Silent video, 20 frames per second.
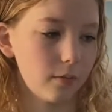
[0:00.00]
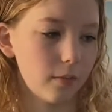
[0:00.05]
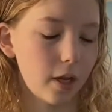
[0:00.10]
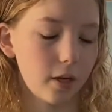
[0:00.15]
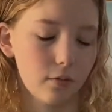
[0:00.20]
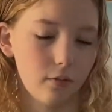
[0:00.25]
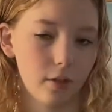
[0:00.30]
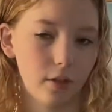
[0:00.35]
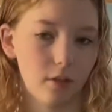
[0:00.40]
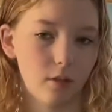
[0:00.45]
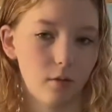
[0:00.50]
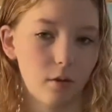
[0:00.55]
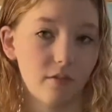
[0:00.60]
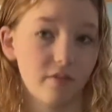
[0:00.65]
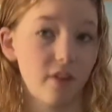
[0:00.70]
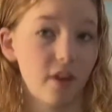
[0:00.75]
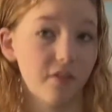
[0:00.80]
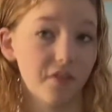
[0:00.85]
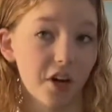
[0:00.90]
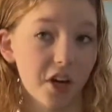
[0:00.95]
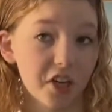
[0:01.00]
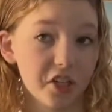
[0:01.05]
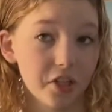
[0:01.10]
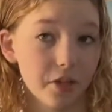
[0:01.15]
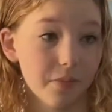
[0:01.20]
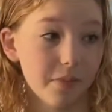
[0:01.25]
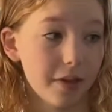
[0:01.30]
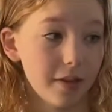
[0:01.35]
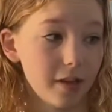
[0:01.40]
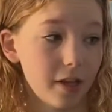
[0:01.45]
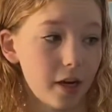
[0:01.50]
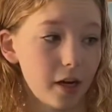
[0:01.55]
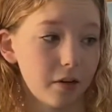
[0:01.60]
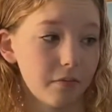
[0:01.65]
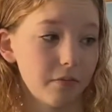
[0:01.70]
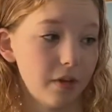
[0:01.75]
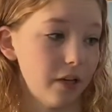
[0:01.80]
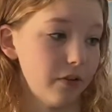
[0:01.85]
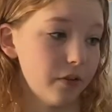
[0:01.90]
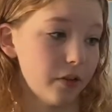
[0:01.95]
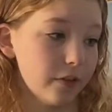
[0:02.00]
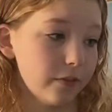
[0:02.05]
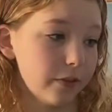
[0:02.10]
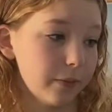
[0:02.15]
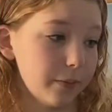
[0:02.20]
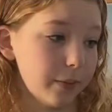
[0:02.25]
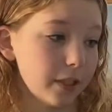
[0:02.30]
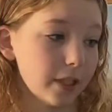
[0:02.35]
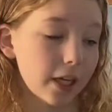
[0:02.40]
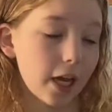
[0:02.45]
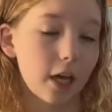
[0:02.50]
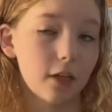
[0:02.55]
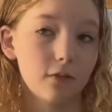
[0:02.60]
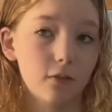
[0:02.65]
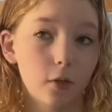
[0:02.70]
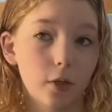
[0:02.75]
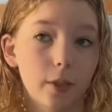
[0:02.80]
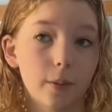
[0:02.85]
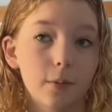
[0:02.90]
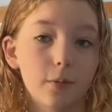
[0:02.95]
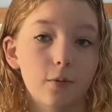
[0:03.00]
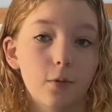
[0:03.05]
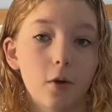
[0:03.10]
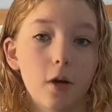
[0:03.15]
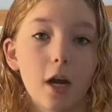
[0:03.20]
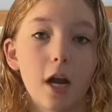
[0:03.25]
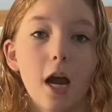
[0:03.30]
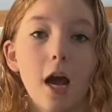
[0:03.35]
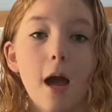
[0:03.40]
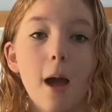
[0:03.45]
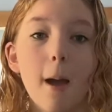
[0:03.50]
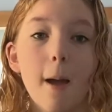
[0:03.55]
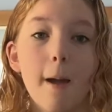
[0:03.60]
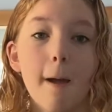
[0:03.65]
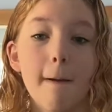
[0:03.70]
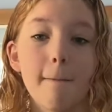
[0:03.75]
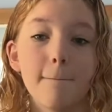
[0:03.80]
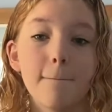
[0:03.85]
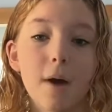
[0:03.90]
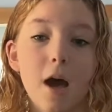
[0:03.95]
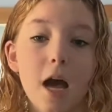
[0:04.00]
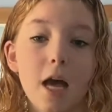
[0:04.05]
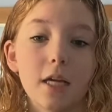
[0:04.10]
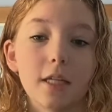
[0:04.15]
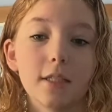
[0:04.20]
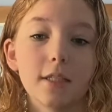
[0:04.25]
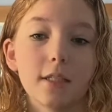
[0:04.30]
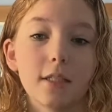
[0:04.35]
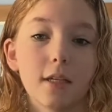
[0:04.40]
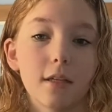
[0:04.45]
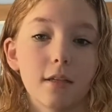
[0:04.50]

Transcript: I don't really know. I've never actually been there, never even been to California before, but